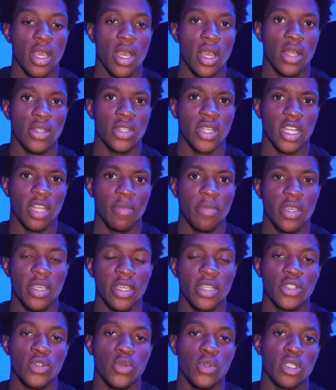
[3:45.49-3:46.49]
I was like, let me get
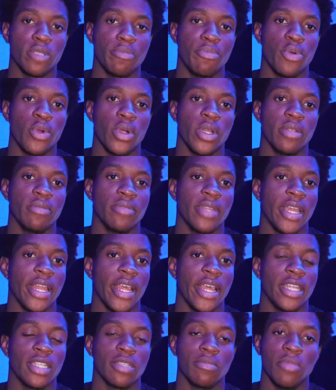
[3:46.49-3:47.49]
into a sport that
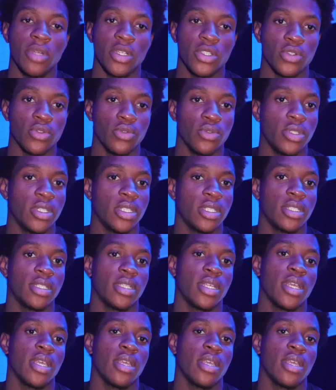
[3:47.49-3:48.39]
has muscles.